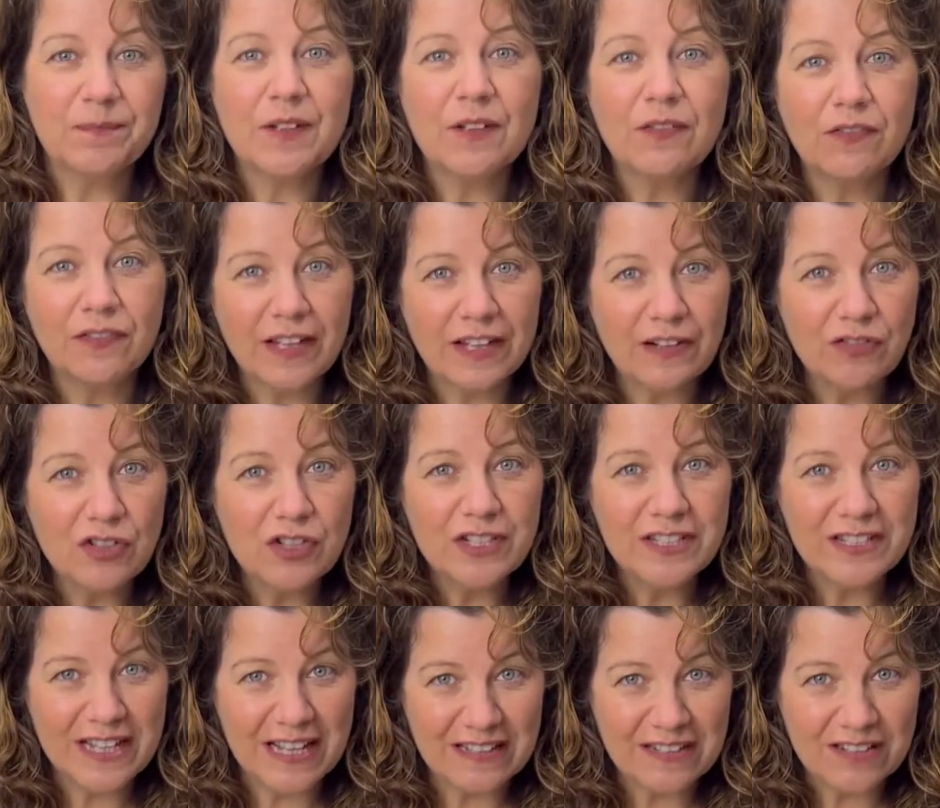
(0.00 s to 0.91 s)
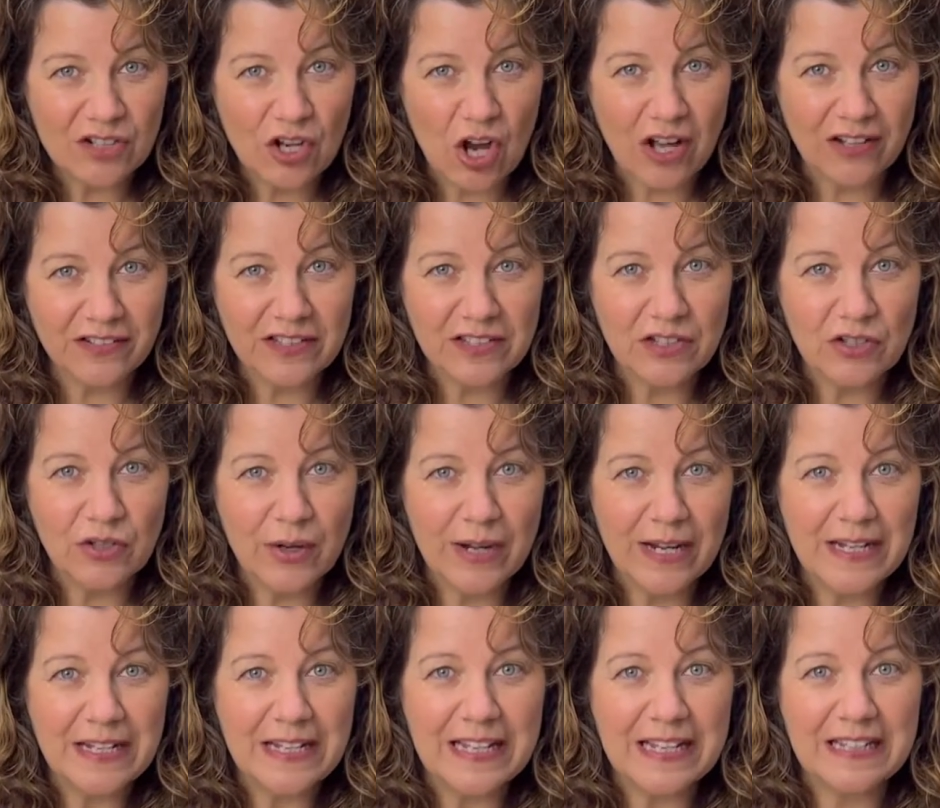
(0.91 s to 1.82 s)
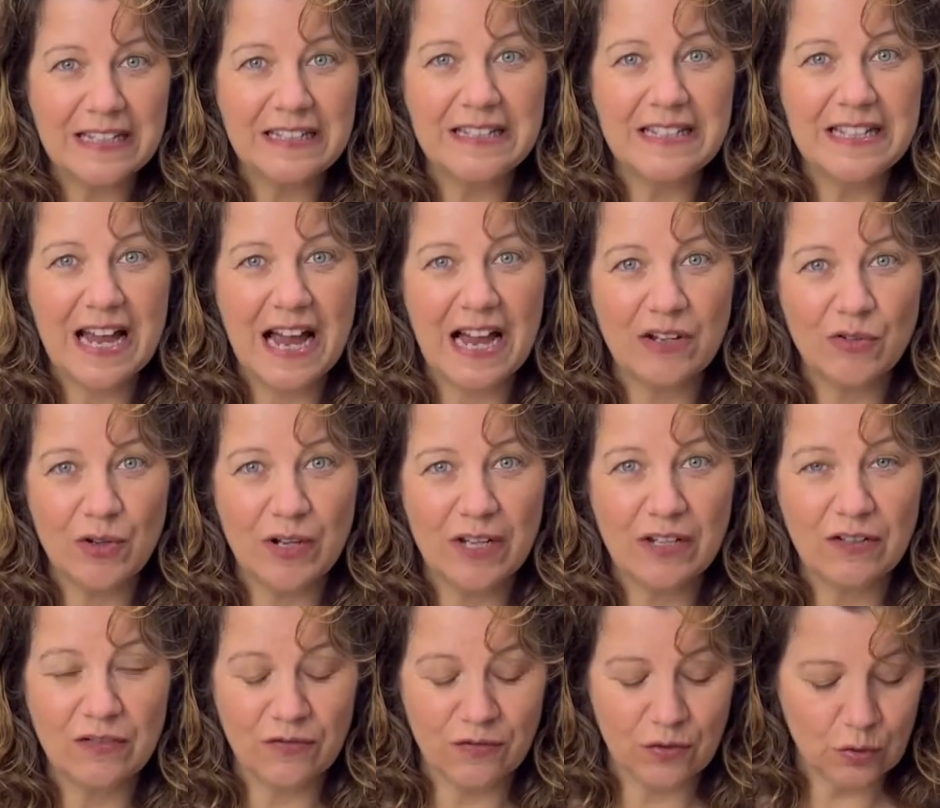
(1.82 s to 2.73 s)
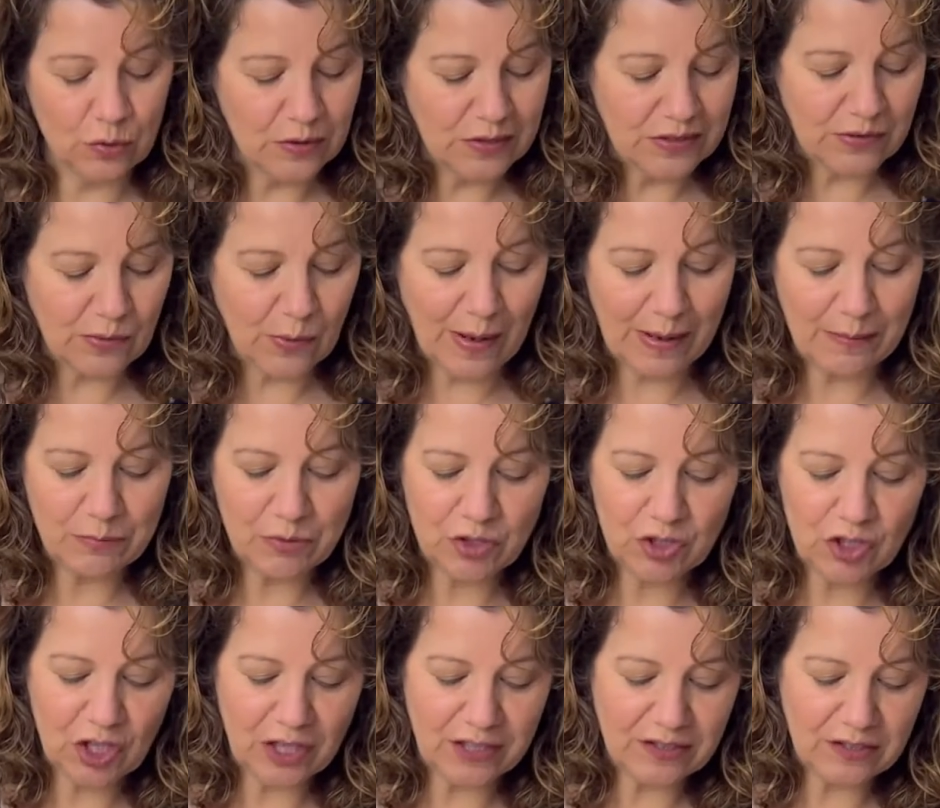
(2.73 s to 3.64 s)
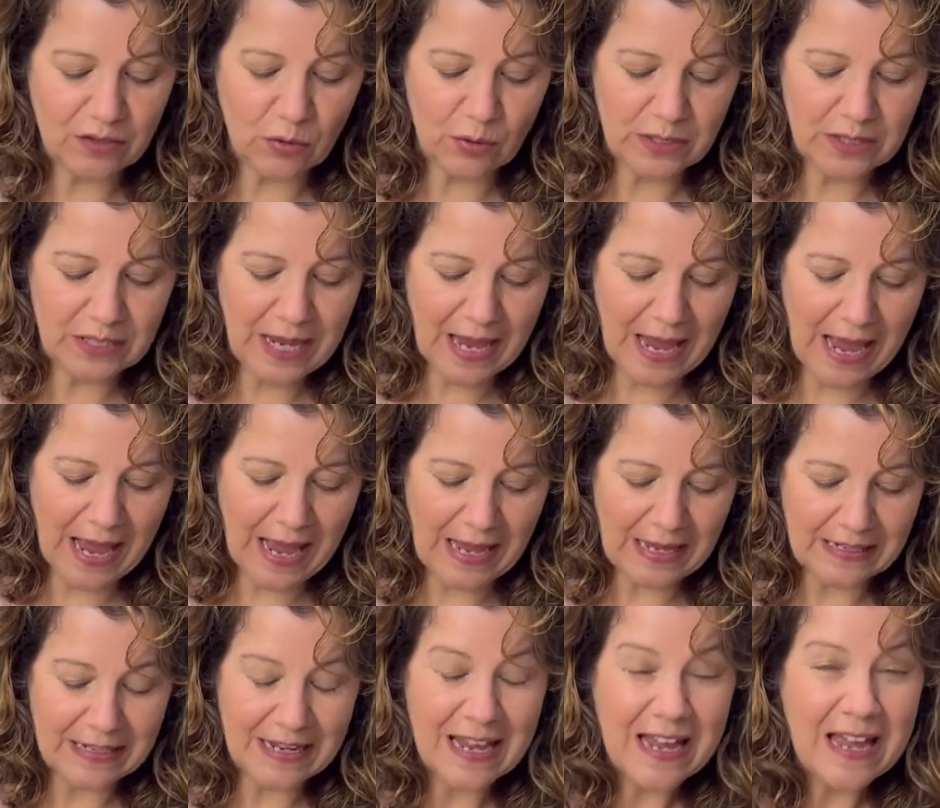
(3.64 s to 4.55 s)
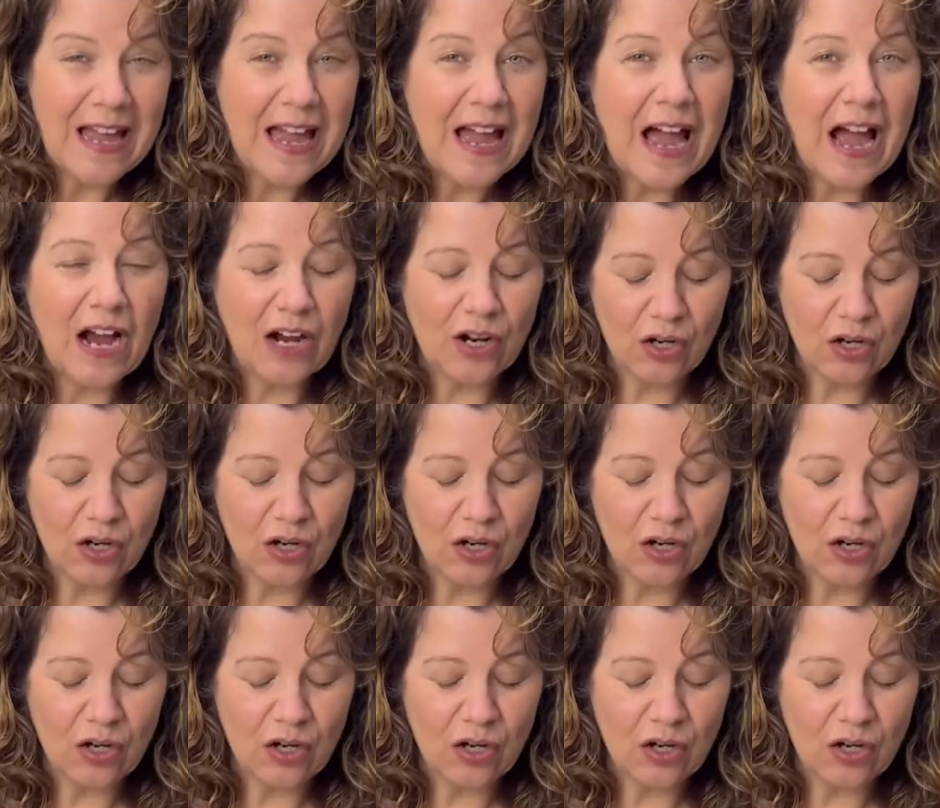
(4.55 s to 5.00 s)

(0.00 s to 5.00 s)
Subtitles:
Flavor does concentrate in dehydrated food, so I'm just going to add a